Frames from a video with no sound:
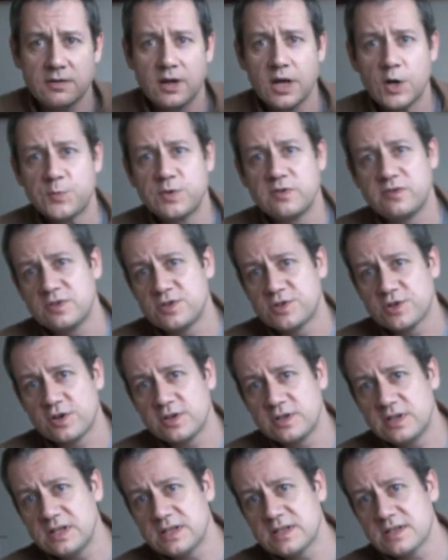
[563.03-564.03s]
I hope you've
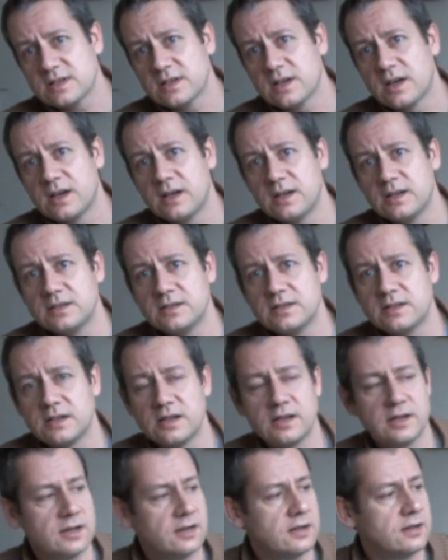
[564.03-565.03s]
enjoyed it, and
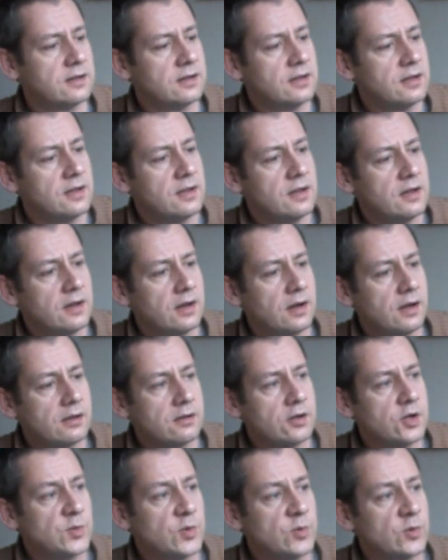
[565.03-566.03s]
I'll
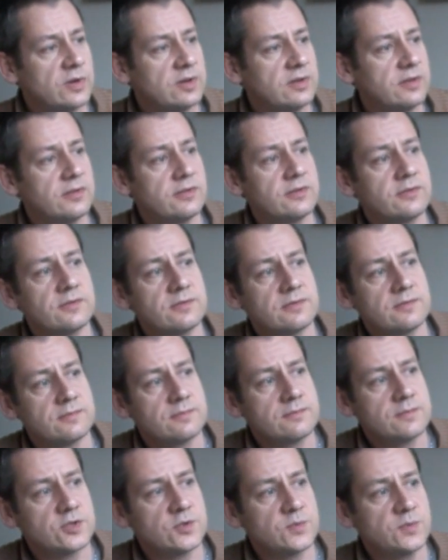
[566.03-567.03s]
come up with
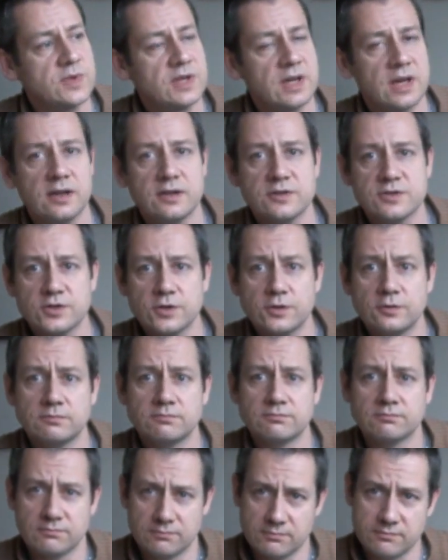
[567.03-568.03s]
something else soon.
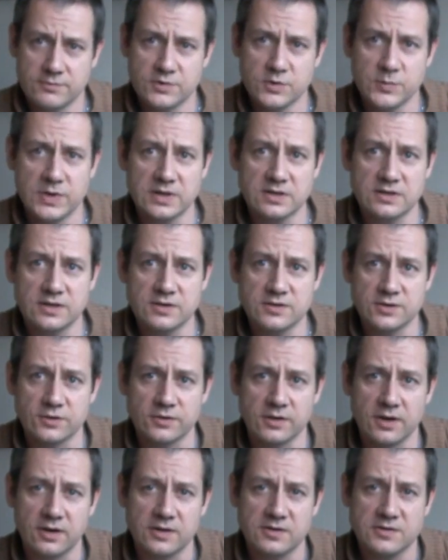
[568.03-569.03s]
Speak to you
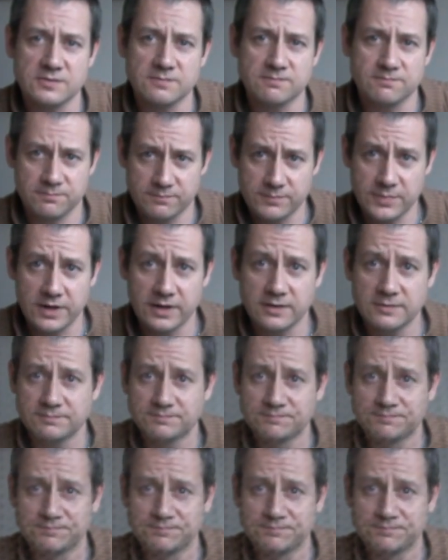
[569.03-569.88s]
soon, guys. Bye.